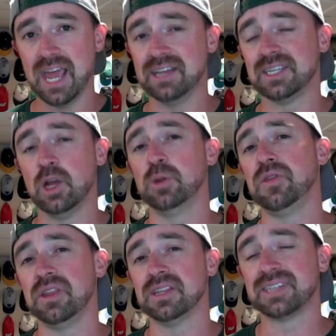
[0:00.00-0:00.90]
It's the only
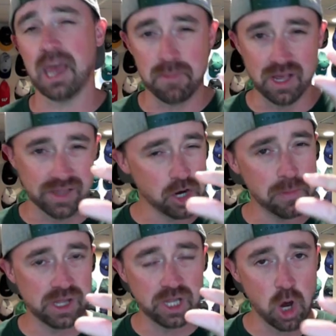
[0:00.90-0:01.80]
thing that's kept me a little
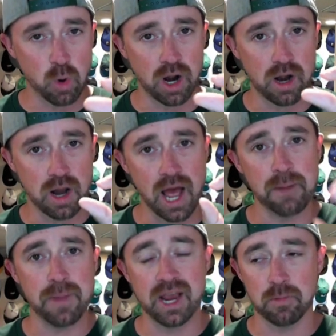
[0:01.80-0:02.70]
bit lower on
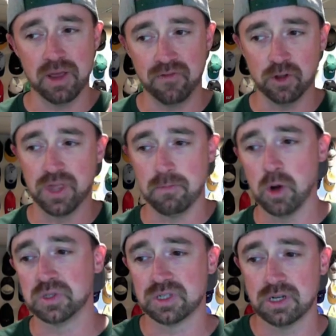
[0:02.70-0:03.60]
Baker Mayfield than
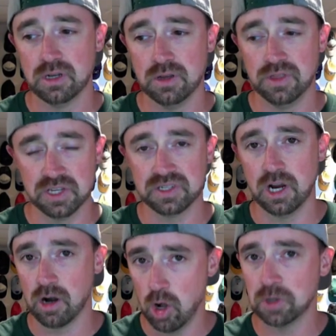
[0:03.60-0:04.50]
most this
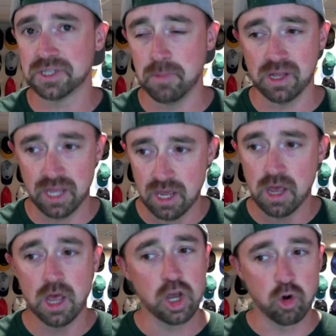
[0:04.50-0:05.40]
year. Ultimately,
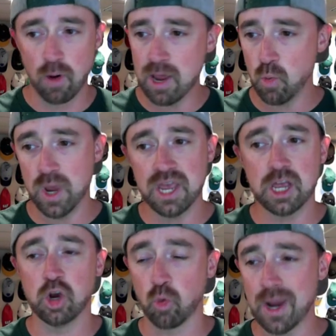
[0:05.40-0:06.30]
great
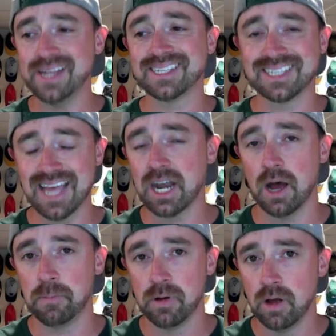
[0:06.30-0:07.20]
week, great
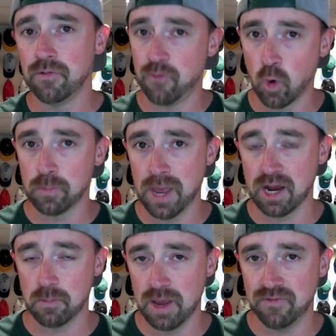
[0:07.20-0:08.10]
setup for
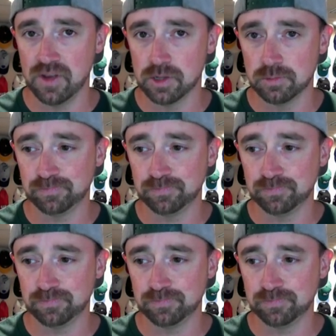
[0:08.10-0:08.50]
Baker Mayfield.